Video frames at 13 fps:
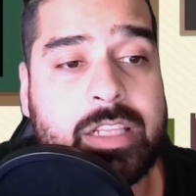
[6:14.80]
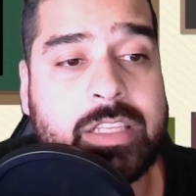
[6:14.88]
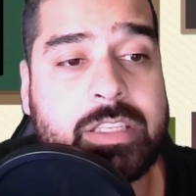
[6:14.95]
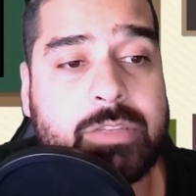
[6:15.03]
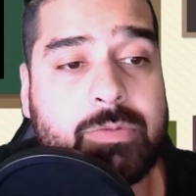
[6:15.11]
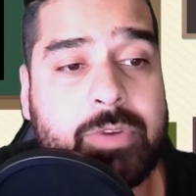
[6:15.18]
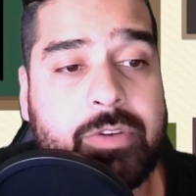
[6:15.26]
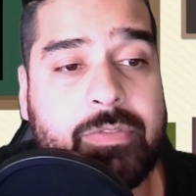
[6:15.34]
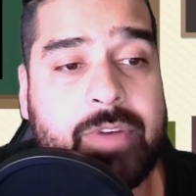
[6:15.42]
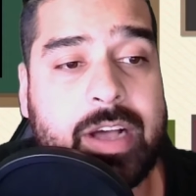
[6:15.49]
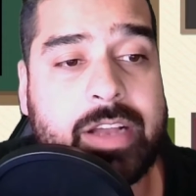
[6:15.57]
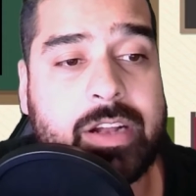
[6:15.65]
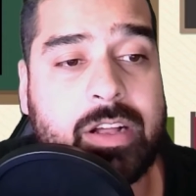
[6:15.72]
is where you'll
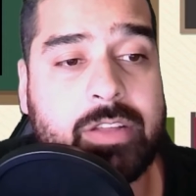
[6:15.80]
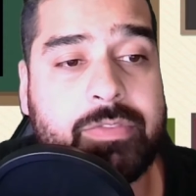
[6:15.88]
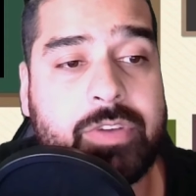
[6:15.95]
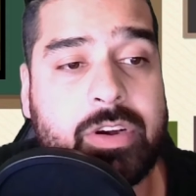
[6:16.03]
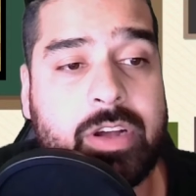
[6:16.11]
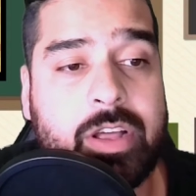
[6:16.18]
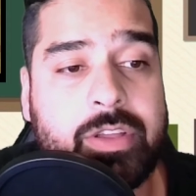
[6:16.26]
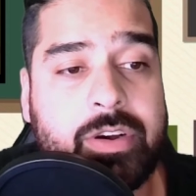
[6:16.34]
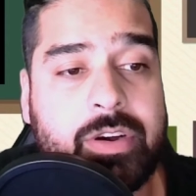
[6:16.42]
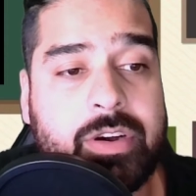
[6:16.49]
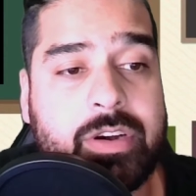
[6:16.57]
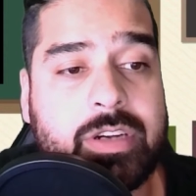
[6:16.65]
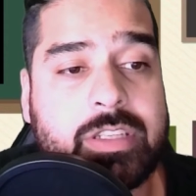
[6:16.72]
find all of your
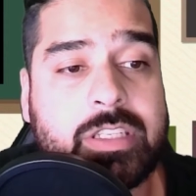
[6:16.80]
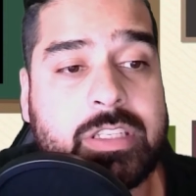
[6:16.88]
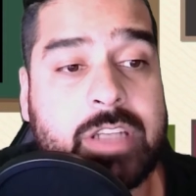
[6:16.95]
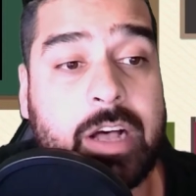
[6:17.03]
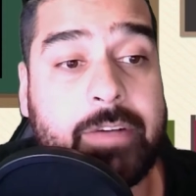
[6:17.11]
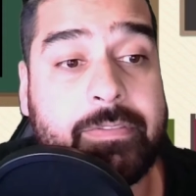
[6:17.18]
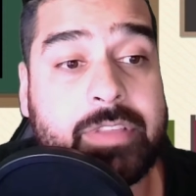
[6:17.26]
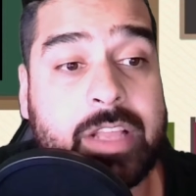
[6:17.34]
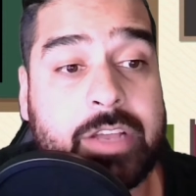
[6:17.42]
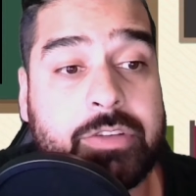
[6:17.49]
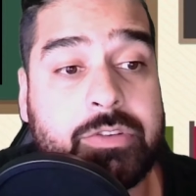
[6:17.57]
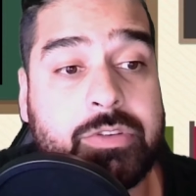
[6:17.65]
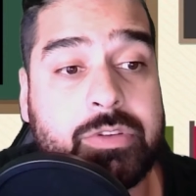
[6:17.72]
other stuff that
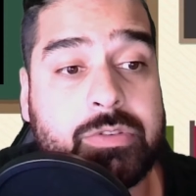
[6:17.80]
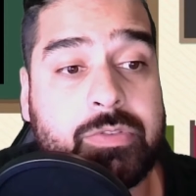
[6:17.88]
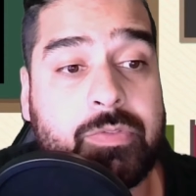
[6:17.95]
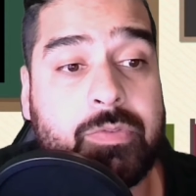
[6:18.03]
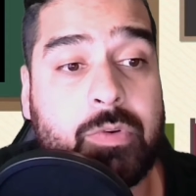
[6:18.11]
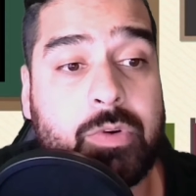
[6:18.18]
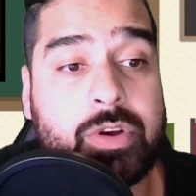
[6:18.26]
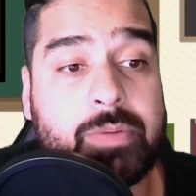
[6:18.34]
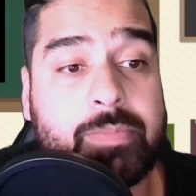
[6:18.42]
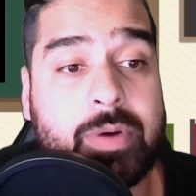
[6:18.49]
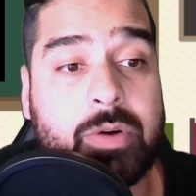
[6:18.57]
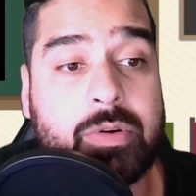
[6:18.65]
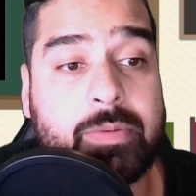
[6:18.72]
you'll use for your
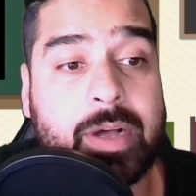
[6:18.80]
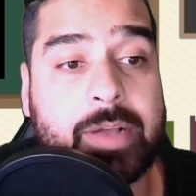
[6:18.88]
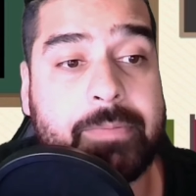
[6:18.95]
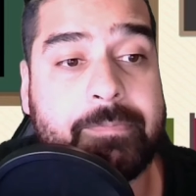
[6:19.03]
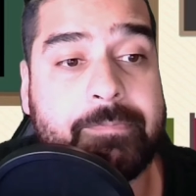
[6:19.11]
Pokemon.